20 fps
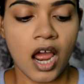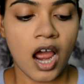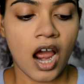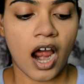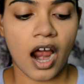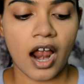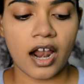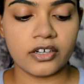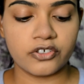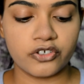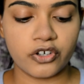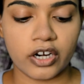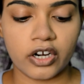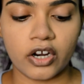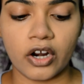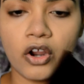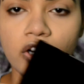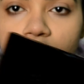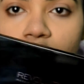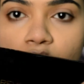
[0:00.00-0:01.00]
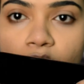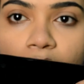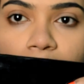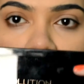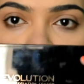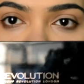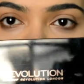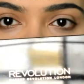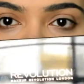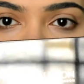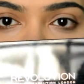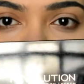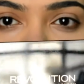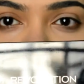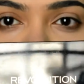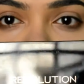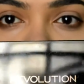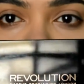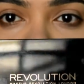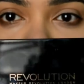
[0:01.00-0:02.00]
Ultra Contour Palette.
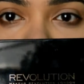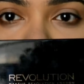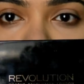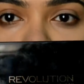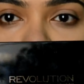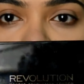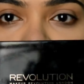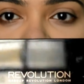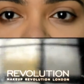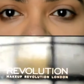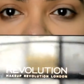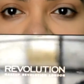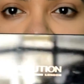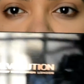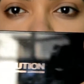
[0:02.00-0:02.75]
Now I have